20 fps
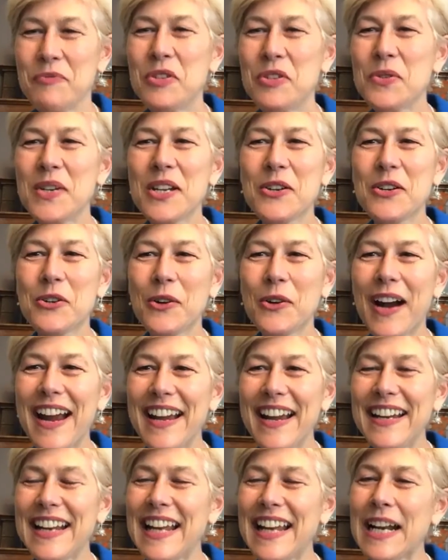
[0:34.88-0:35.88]
doing
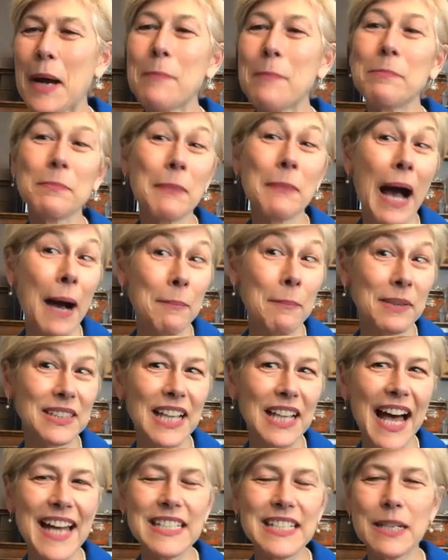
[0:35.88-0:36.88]
great, and I'm
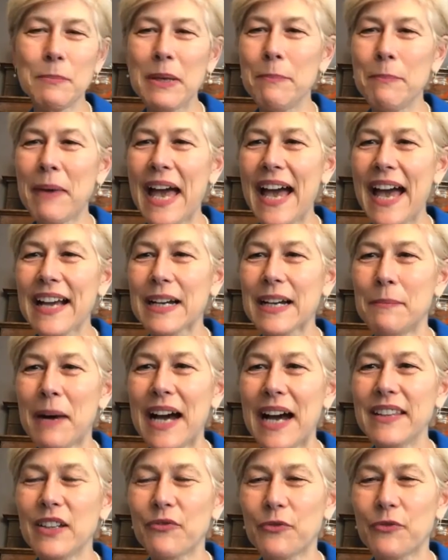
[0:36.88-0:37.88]
glad to be back. Am I
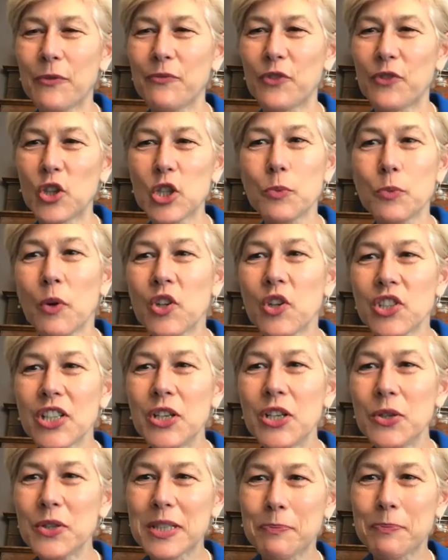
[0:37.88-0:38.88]
the first person
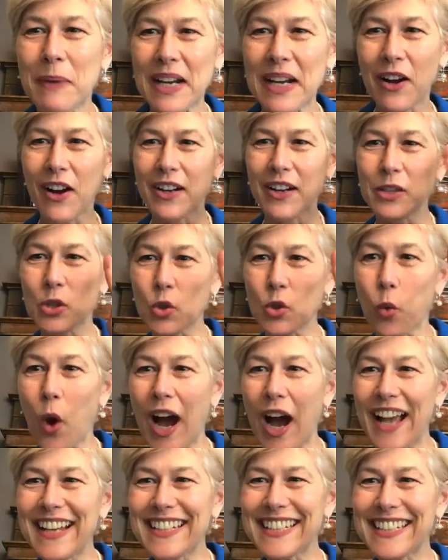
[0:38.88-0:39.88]
who's been on
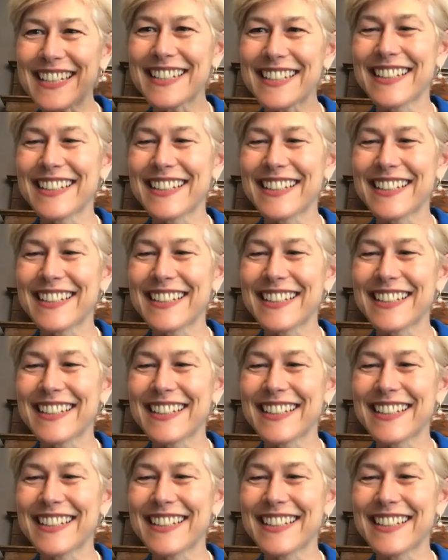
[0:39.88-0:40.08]
twice?